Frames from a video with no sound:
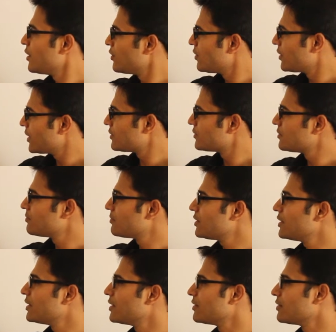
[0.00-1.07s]
you will get
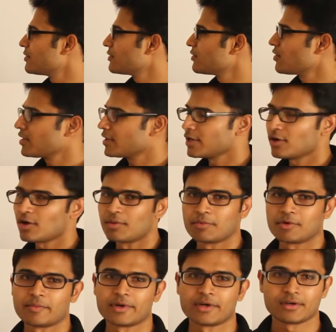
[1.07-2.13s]
simply a, not a
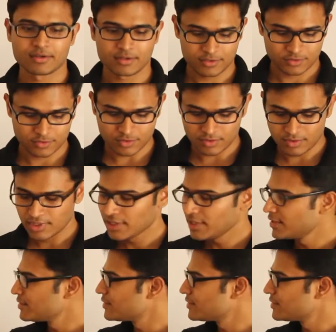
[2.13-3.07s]
complement. So